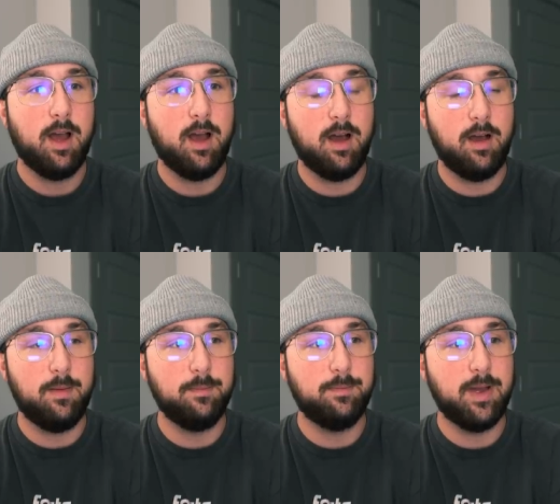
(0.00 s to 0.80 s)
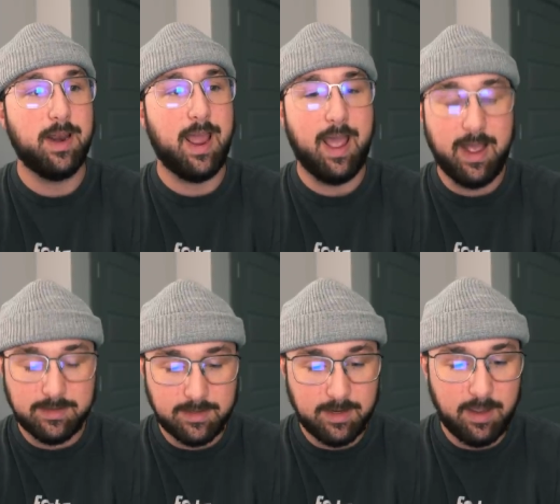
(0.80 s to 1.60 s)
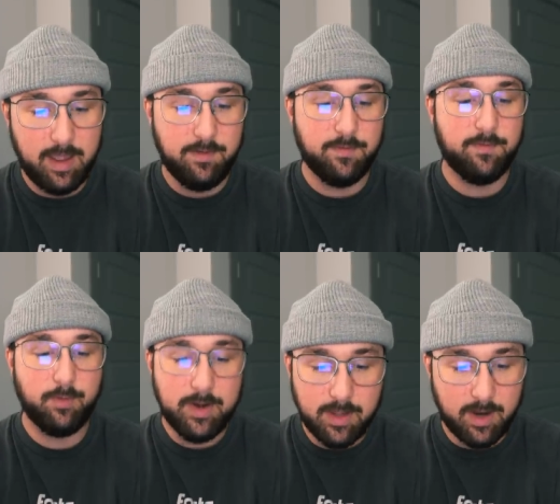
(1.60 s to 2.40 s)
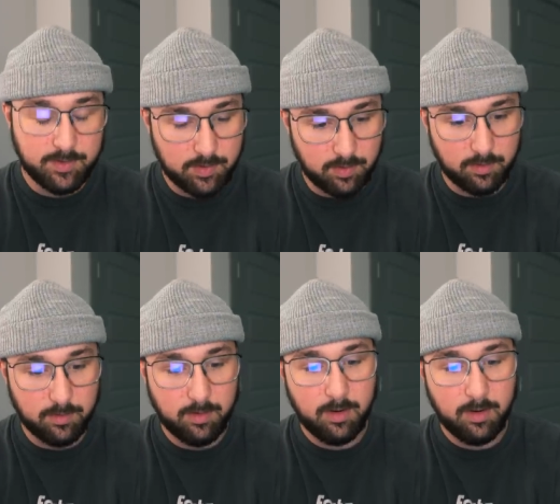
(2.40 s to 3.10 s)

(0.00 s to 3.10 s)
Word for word: Um, but as a freelancer,